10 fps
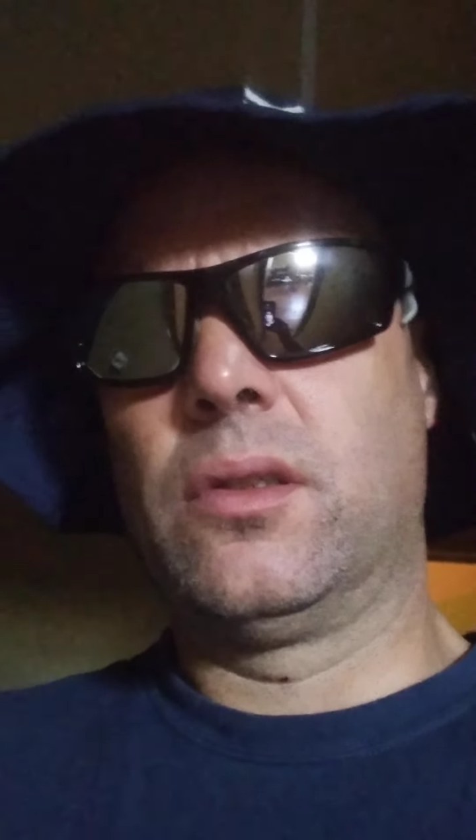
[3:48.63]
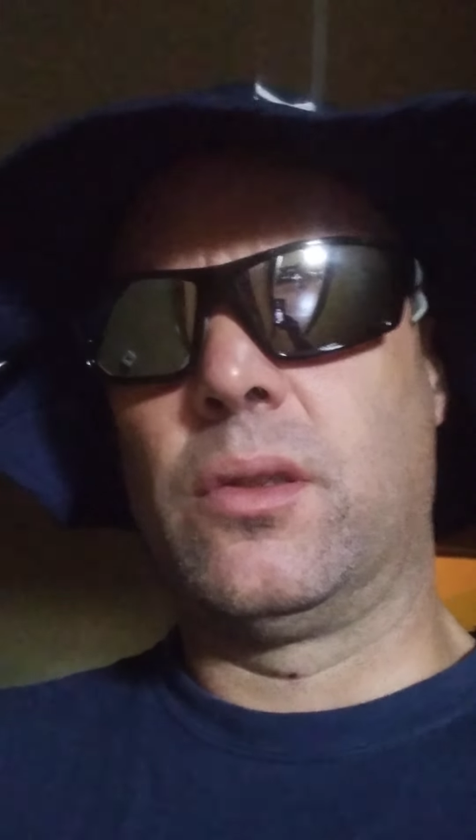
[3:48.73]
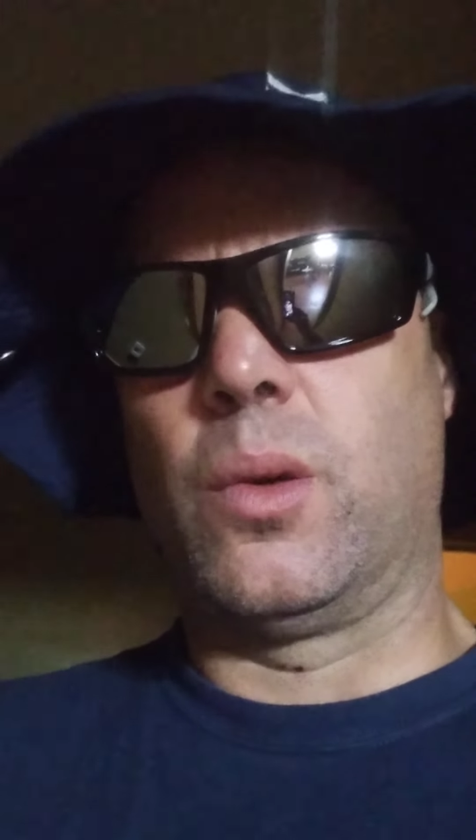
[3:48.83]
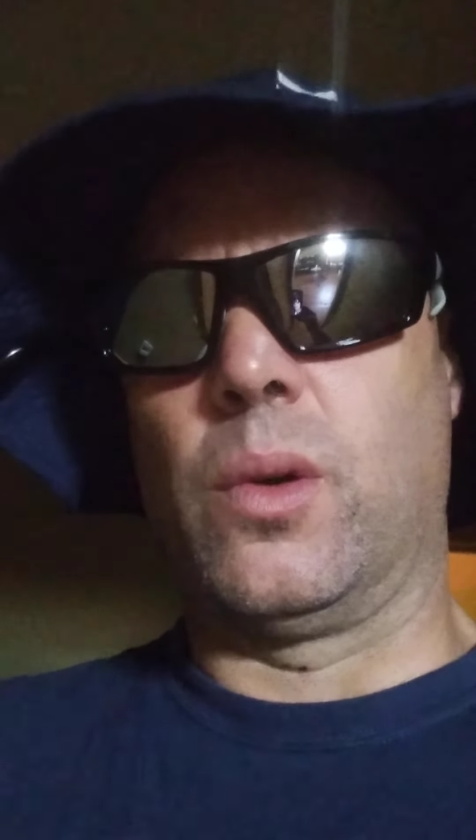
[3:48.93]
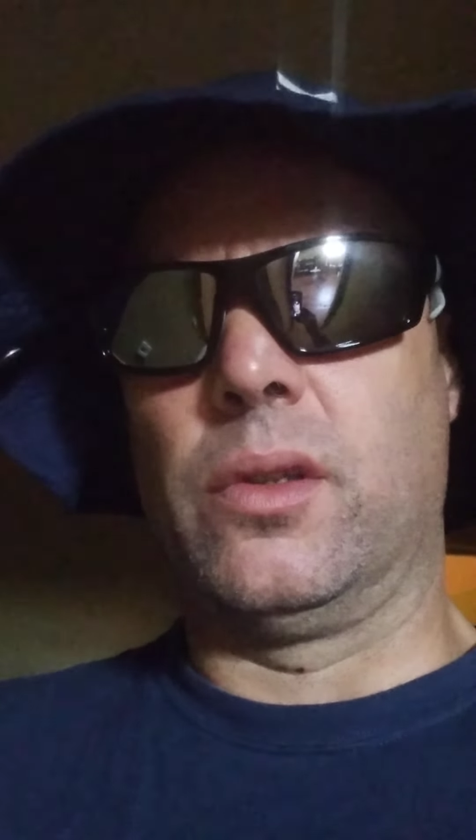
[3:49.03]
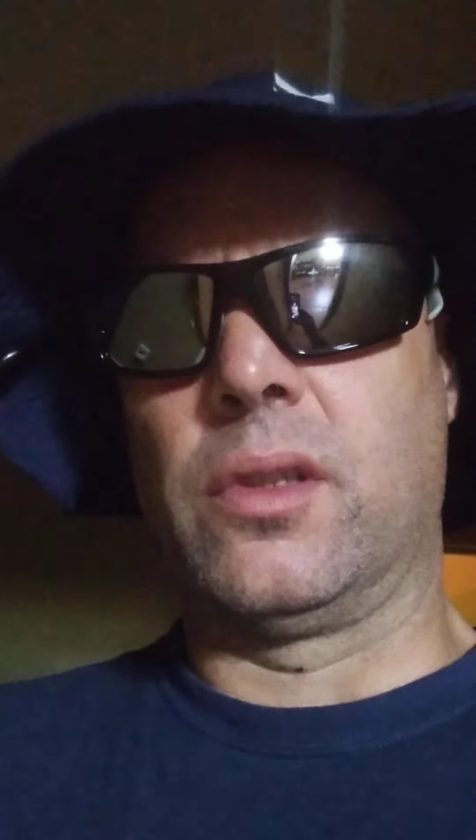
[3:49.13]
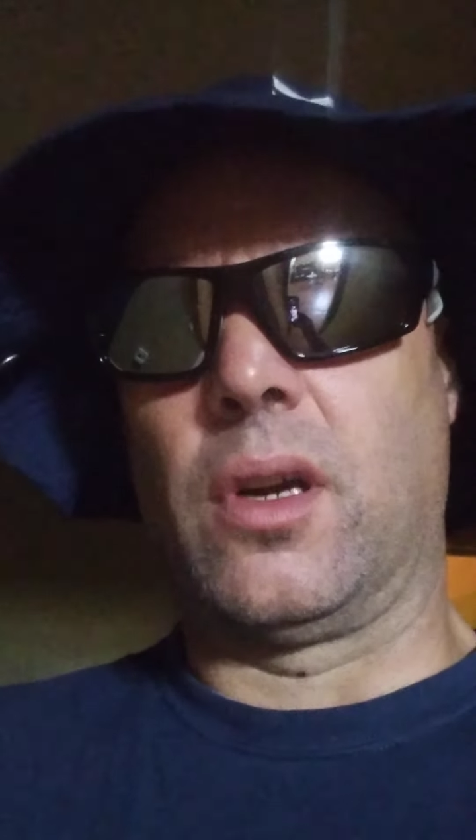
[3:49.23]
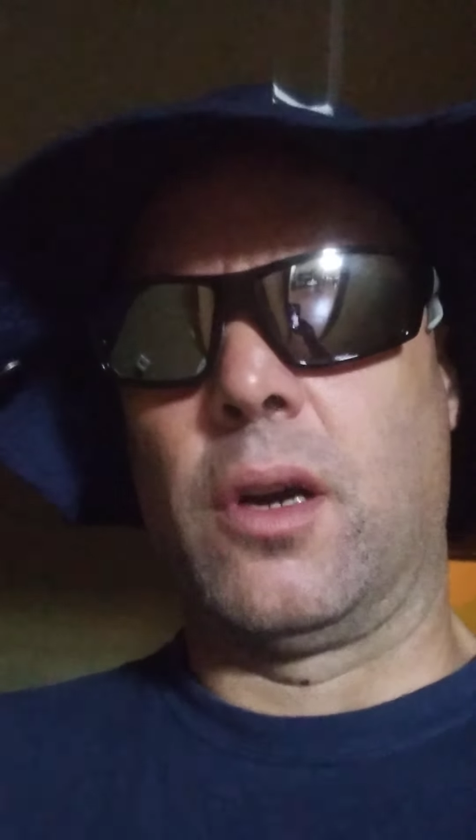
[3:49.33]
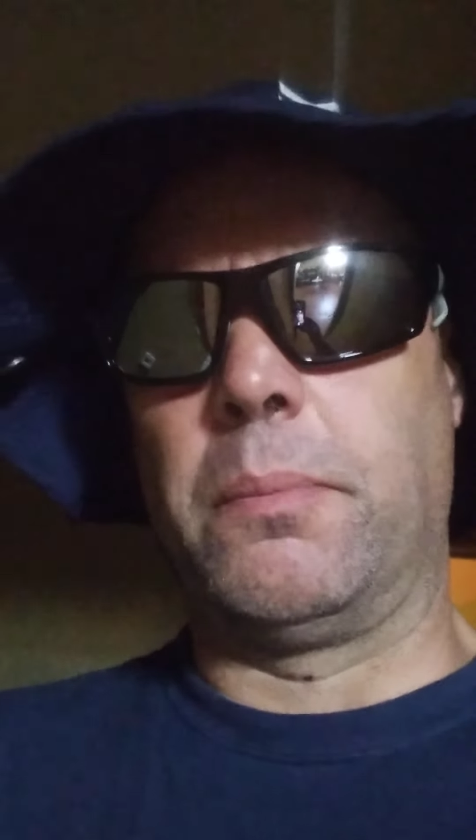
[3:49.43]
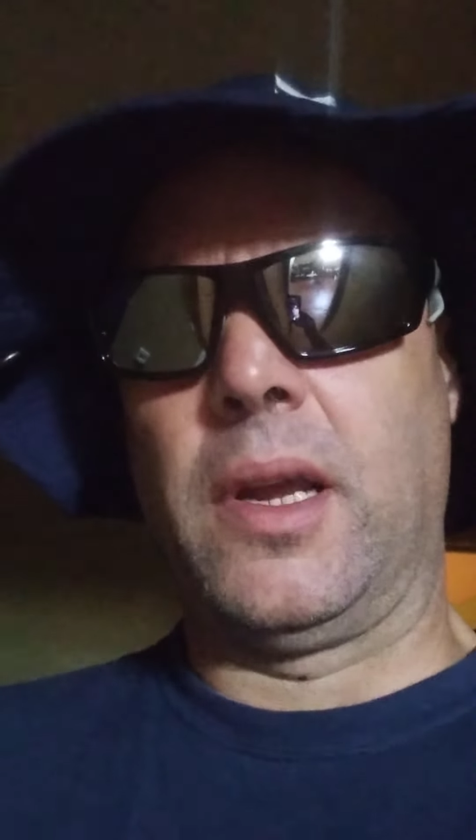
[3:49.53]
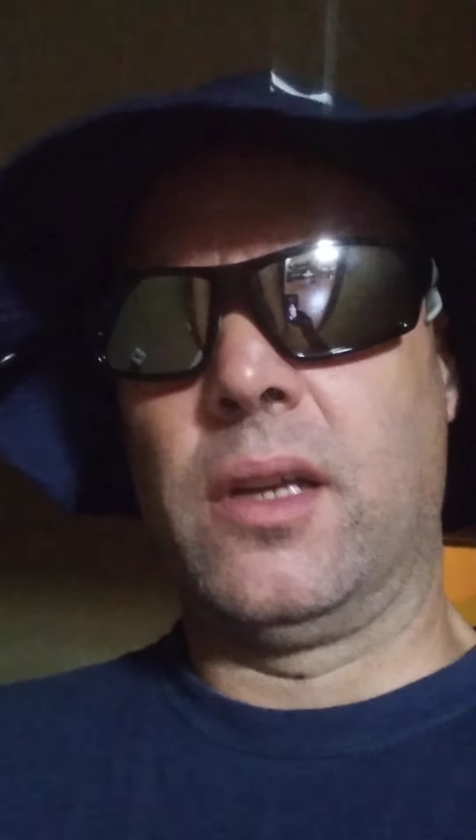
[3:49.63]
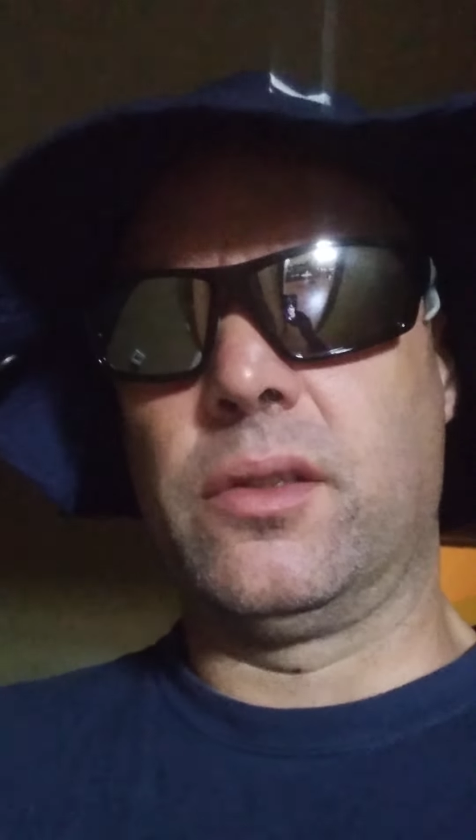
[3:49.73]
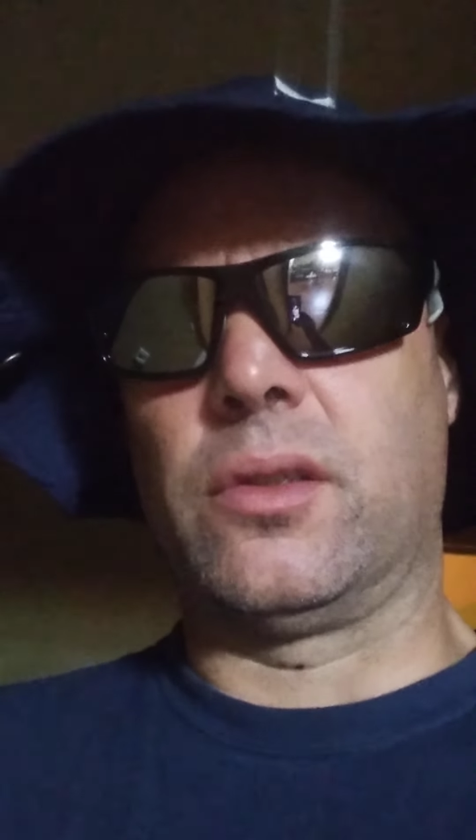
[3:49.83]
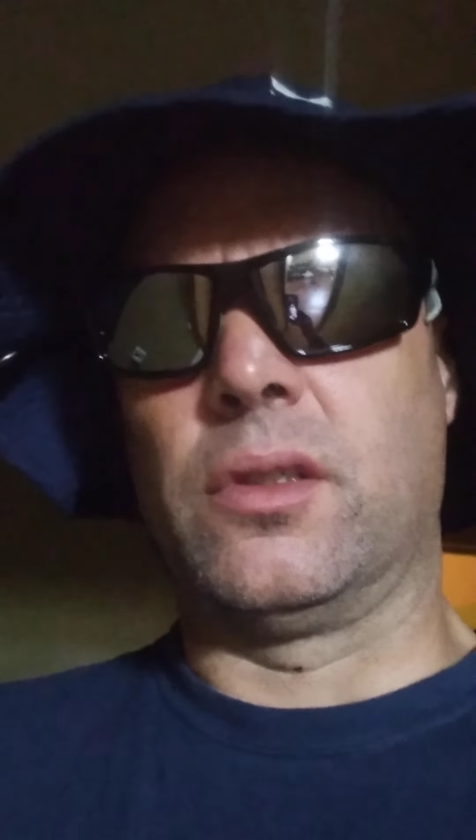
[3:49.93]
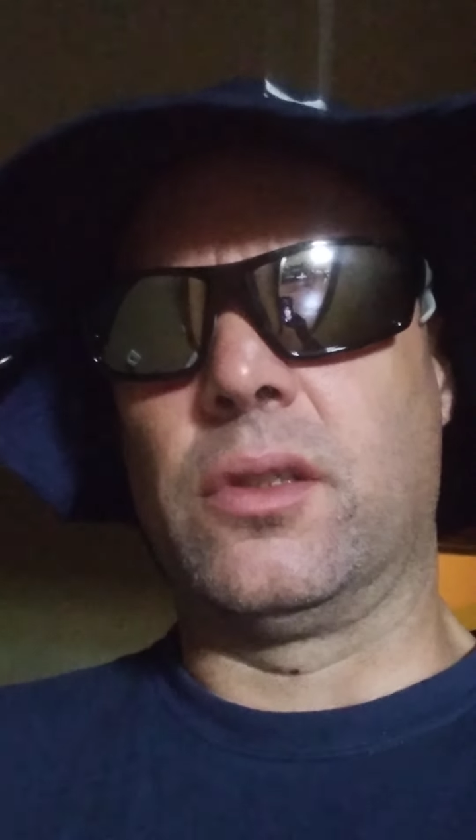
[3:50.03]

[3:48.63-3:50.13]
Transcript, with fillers: towards our master,